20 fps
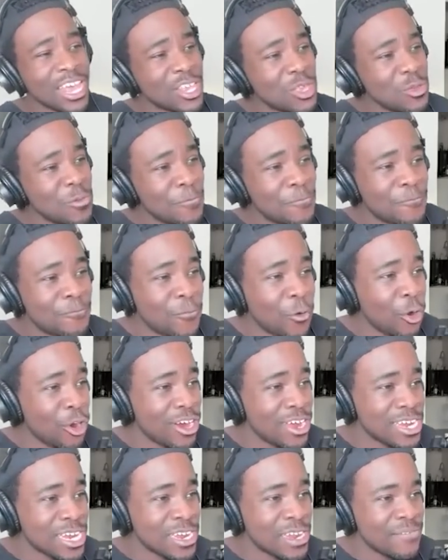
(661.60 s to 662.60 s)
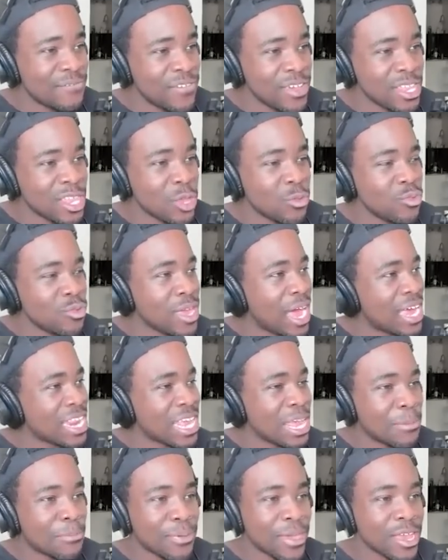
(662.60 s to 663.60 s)
like you 450. We got
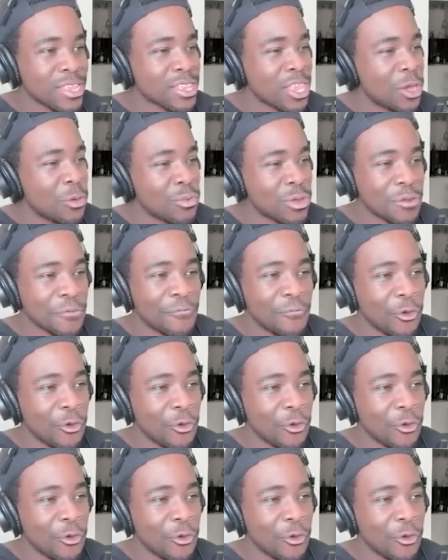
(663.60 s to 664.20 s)
to get picked up with a